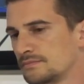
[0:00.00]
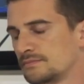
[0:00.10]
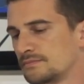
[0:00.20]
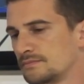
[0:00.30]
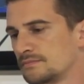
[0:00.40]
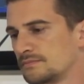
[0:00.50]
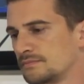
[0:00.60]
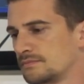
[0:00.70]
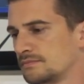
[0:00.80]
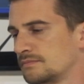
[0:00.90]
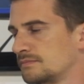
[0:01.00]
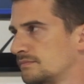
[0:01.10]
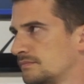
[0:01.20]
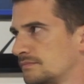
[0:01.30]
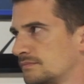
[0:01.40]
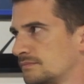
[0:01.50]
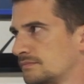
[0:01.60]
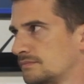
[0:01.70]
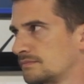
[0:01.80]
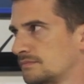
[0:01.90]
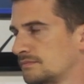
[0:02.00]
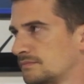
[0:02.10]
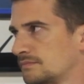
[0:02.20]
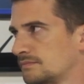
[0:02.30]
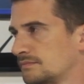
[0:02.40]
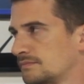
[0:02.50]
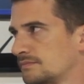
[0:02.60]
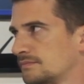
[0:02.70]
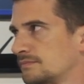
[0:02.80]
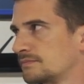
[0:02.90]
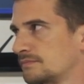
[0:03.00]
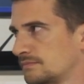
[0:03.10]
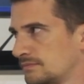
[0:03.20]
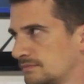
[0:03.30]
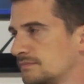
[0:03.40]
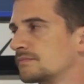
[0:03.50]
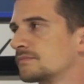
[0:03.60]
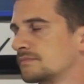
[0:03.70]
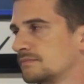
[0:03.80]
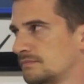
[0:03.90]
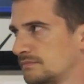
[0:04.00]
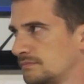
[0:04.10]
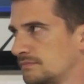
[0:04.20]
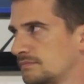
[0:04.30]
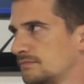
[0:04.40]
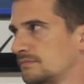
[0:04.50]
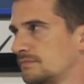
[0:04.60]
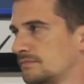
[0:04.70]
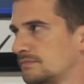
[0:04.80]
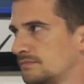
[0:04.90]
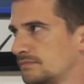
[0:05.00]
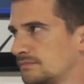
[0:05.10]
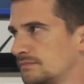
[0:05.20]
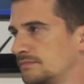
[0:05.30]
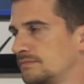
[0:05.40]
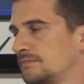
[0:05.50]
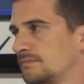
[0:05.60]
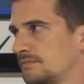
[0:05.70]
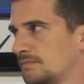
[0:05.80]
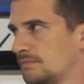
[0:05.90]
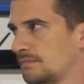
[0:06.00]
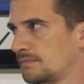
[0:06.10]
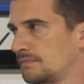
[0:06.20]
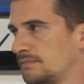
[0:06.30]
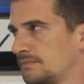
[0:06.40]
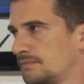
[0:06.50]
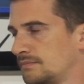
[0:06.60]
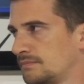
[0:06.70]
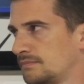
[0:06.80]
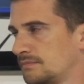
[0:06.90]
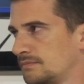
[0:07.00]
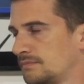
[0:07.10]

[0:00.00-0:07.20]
No words are spoken by the person on screen.